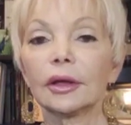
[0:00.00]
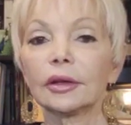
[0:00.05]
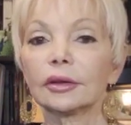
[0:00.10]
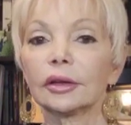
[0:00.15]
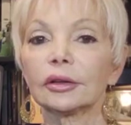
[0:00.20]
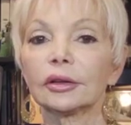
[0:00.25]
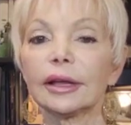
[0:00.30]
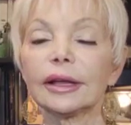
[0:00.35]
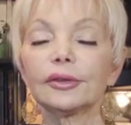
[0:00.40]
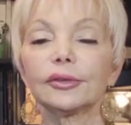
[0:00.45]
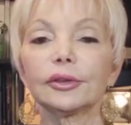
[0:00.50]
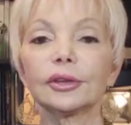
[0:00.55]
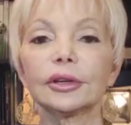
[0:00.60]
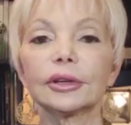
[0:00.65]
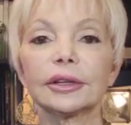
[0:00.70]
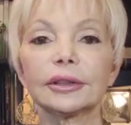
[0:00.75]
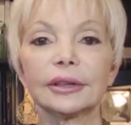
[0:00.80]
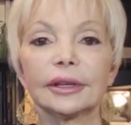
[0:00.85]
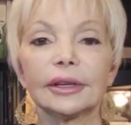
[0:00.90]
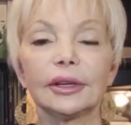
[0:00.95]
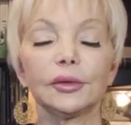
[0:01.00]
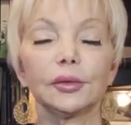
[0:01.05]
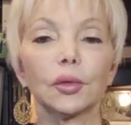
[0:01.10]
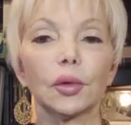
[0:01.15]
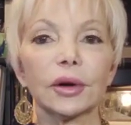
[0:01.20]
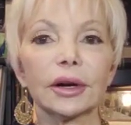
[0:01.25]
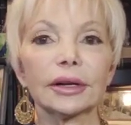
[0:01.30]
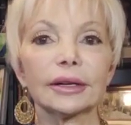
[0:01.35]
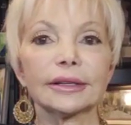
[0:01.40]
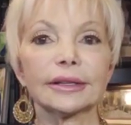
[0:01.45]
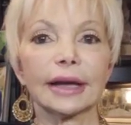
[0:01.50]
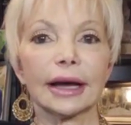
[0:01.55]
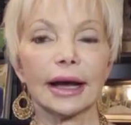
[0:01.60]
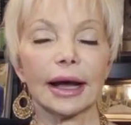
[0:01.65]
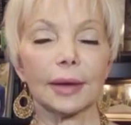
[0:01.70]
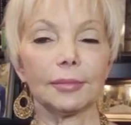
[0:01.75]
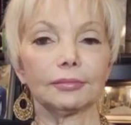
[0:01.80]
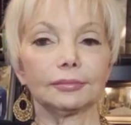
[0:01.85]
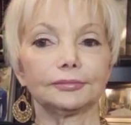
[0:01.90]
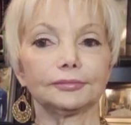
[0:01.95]
Well, let's look at these one at a
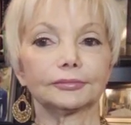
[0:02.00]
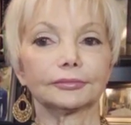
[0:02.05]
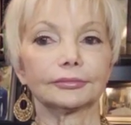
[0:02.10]
time.